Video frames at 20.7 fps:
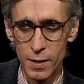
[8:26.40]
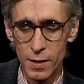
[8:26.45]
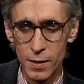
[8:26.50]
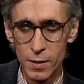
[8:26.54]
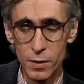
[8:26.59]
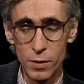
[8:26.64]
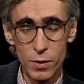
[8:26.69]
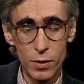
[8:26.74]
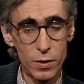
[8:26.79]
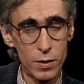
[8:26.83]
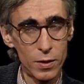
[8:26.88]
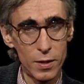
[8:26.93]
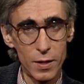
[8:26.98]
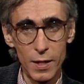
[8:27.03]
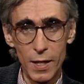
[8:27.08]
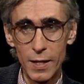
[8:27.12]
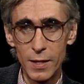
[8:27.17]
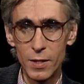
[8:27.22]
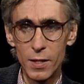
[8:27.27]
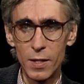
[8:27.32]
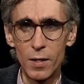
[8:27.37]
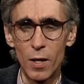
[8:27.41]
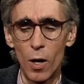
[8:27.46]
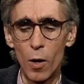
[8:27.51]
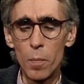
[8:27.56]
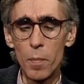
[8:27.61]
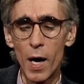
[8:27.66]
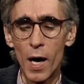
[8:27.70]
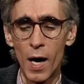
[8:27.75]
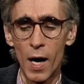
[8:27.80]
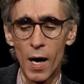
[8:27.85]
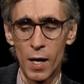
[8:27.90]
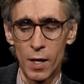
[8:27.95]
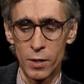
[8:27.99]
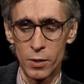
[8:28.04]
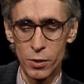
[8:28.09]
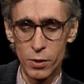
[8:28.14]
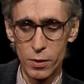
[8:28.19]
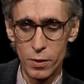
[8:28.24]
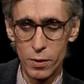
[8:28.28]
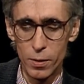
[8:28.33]
is an
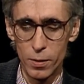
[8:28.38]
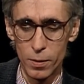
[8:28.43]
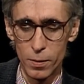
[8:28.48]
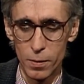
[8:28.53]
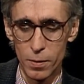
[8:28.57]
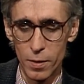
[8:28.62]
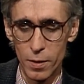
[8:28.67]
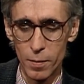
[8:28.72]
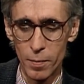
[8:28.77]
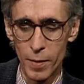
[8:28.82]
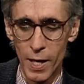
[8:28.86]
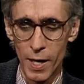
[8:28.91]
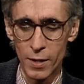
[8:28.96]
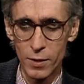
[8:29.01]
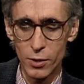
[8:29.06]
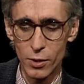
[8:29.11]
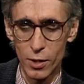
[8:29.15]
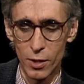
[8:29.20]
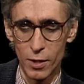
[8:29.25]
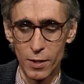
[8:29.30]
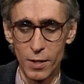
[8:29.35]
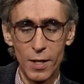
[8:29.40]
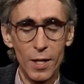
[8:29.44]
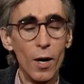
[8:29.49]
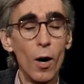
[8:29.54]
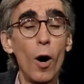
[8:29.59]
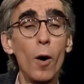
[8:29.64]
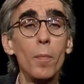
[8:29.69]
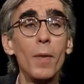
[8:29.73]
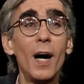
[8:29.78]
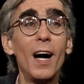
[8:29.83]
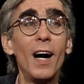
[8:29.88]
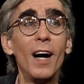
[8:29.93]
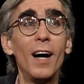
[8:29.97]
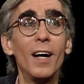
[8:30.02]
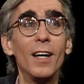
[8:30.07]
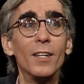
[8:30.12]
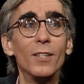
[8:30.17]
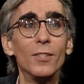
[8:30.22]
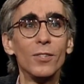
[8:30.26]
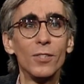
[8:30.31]
homage to the master.
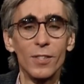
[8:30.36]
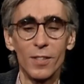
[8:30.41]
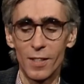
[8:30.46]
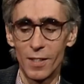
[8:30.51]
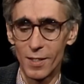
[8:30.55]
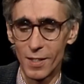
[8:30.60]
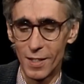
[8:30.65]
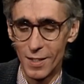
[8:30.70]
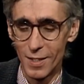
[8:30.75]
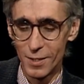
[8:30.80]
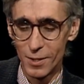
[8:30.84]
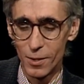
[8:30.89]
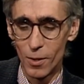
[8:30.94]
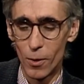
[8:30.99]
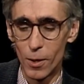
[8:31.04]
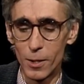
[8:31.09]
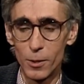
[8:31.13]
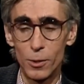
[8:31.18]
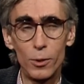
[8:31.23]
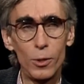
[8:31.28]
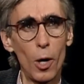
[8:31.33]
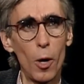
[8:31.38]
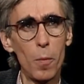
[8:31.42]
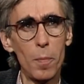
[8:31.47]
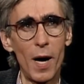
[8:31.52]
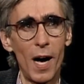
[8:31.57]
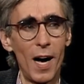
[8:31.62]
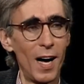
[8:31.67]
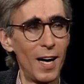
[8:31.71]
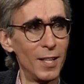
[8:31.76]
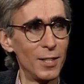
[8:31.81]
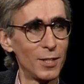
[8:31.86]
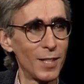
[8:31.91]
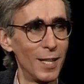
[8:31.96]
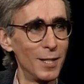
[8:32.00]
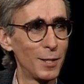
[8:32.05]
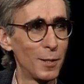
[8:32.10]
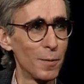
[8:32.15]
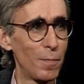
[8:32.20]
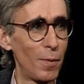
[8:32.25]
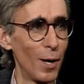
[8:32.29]
Homage. or domage,
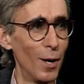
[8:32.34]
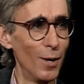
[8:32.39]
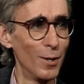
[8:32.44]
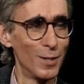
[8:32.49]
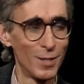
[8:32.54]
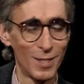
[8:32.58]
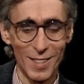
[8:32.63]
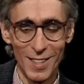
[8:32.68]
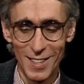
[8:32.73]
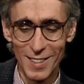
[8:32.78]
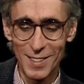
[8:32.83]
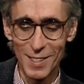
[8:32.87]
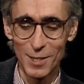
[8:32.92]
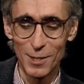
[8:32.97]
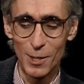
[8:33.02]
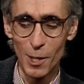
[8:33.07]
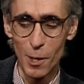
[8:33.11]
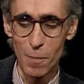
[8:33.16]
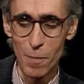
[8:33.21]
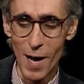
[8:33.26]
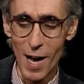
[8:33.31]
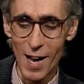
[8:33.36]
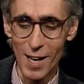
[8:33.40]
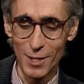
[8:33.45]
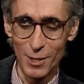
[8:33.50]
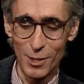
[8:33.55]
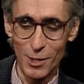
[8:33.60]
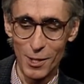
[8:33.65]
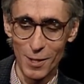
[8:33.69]
I suppose. It's a domage.